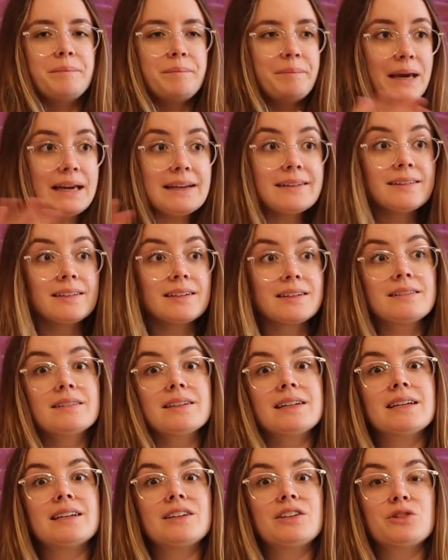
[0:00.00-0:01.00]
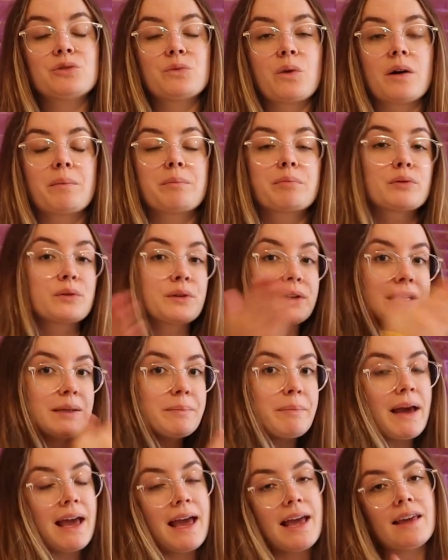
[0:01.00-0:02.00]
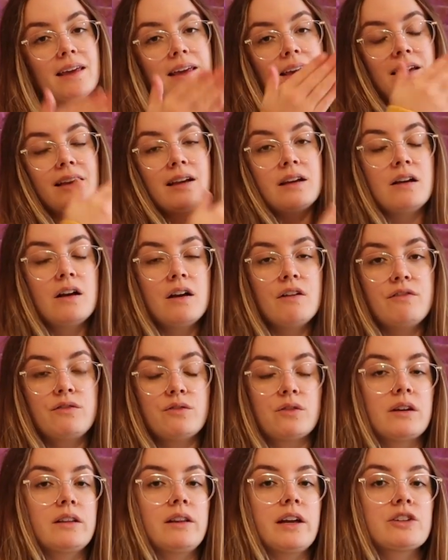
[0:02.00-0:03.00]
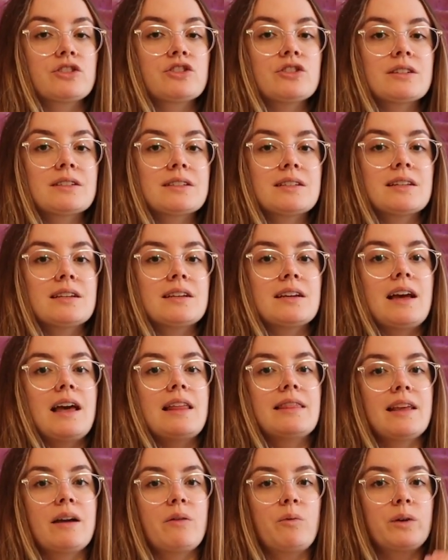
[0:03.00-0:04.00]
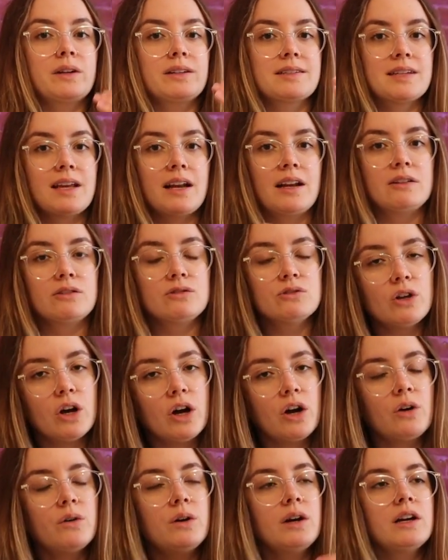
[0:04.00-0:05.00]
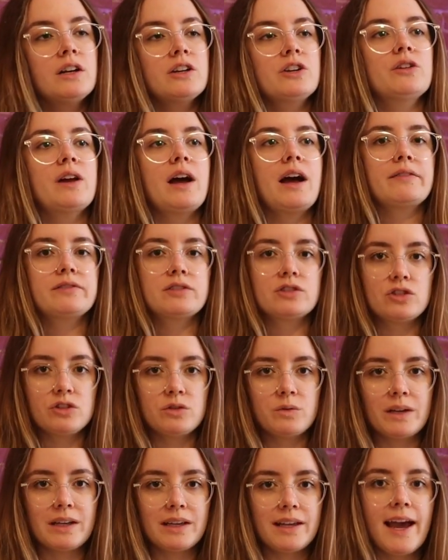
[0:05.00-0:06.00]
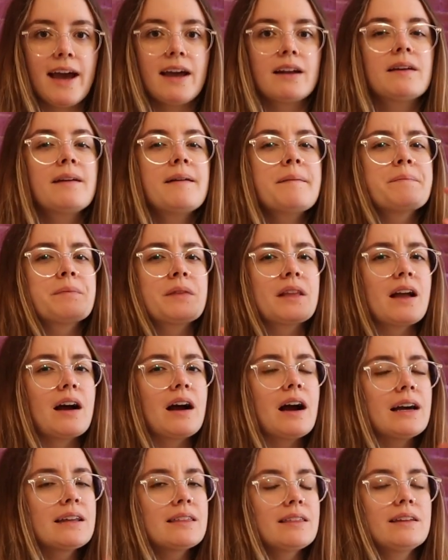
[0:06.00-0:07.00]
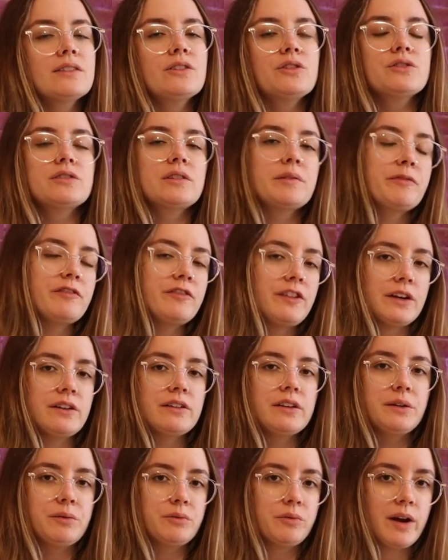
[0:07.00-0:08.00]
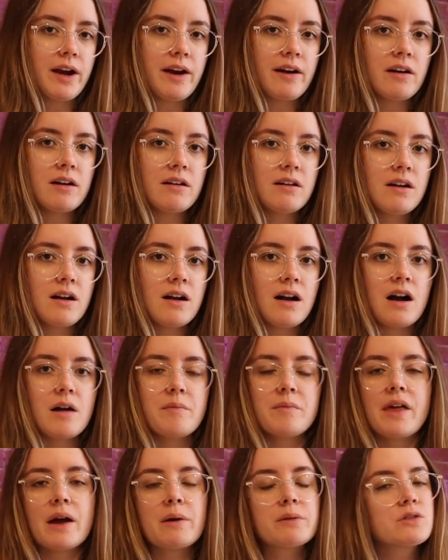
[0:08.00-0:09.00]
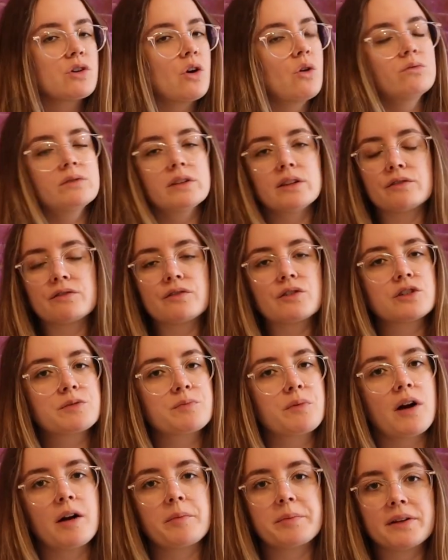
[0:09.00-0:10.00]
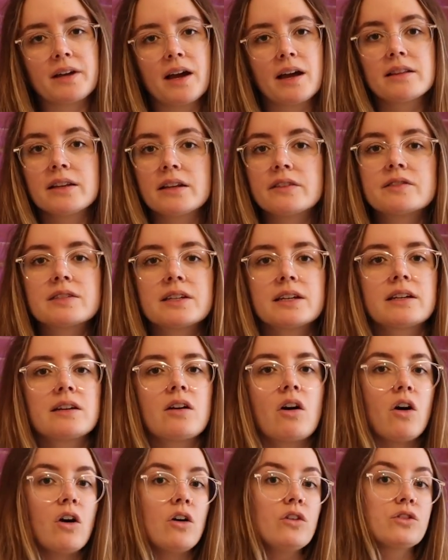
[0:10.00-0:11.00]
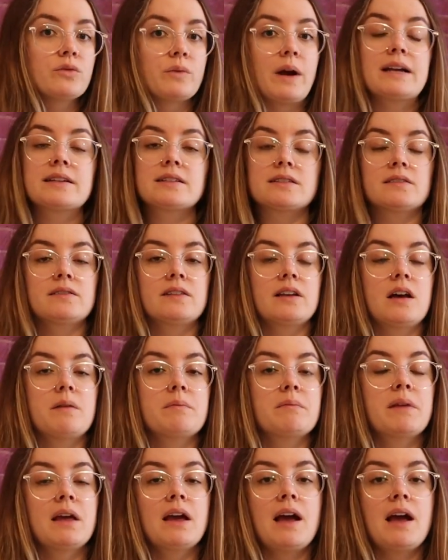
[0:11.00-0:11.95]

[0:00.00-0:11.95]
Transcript: Basically, you are prepaying for electricity, and then when it's getting low, you'd have to do it again. I think those are fairly rare. That was only the first property I lived in. All the rest of them